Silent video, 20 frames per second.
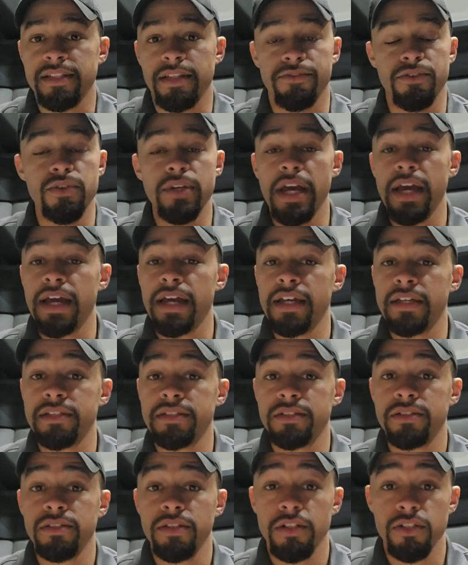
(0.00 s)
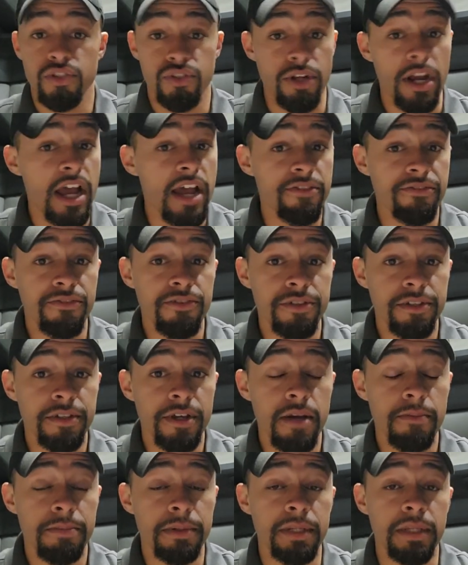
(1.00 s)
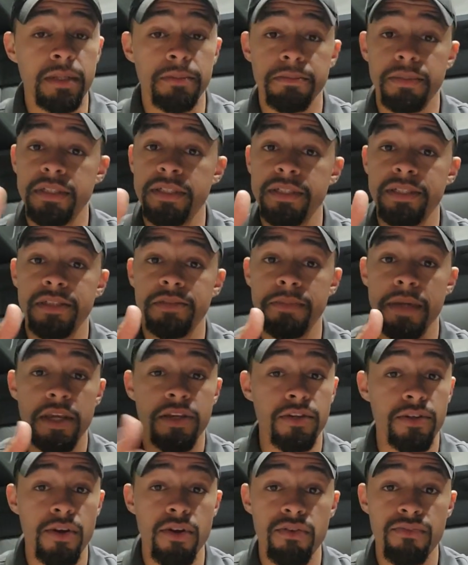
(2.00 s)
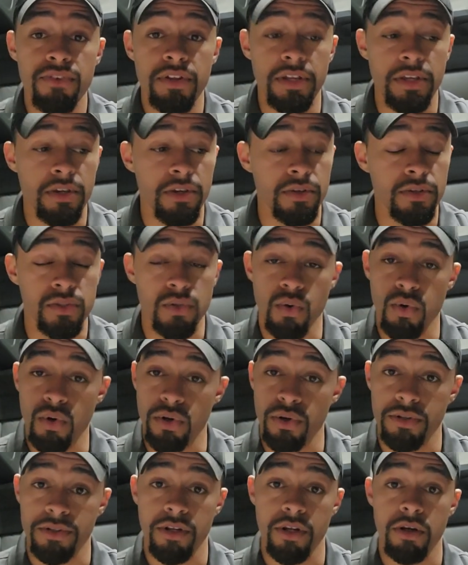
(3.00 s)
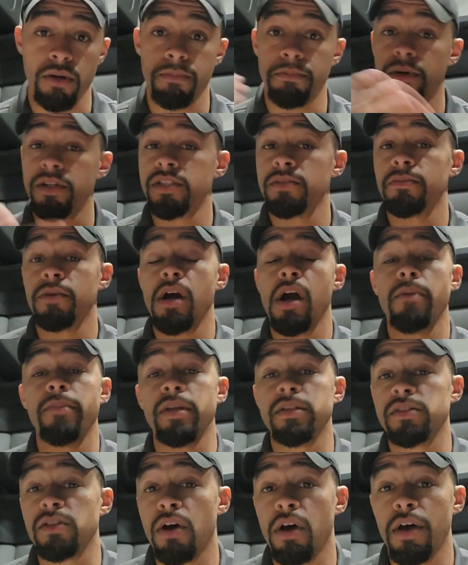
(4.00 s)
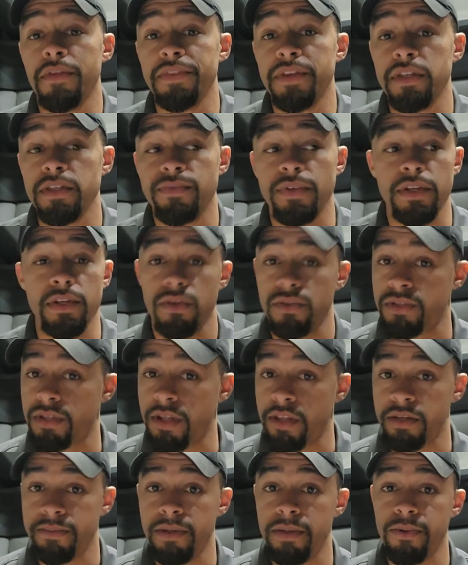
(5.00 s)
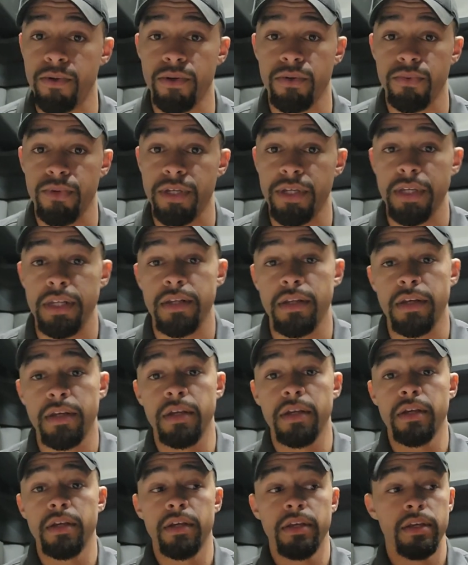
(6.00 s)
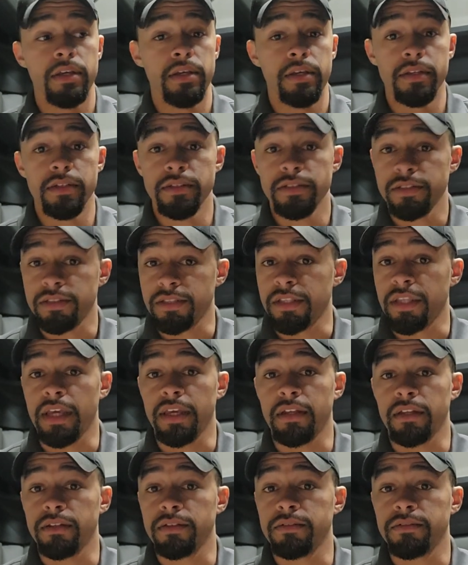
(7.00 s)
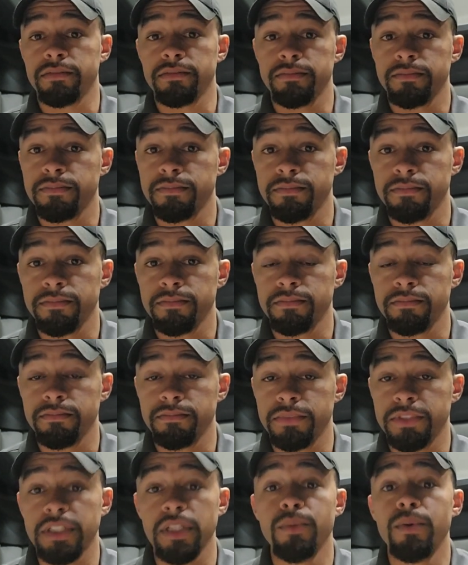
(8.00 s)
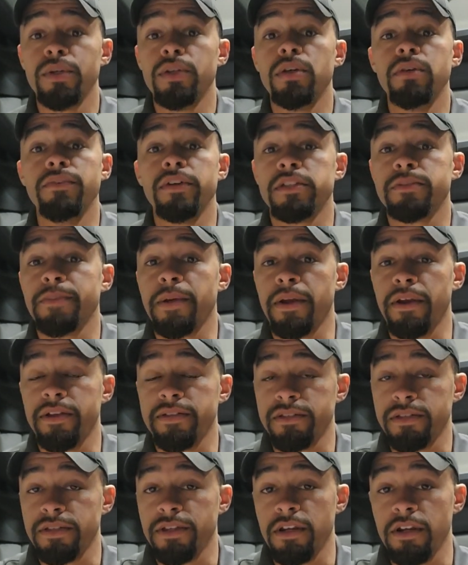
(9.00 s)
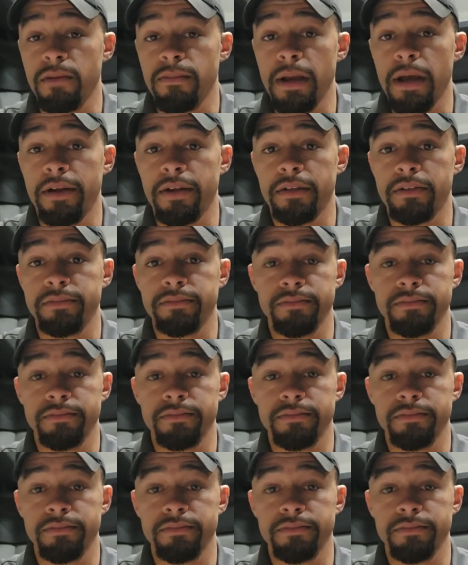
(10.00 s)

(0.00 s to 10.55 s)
If you guys drive for the company, please make your own videos, or put some comments on these videos that other people can read so they can see what you've experienced and hear about it,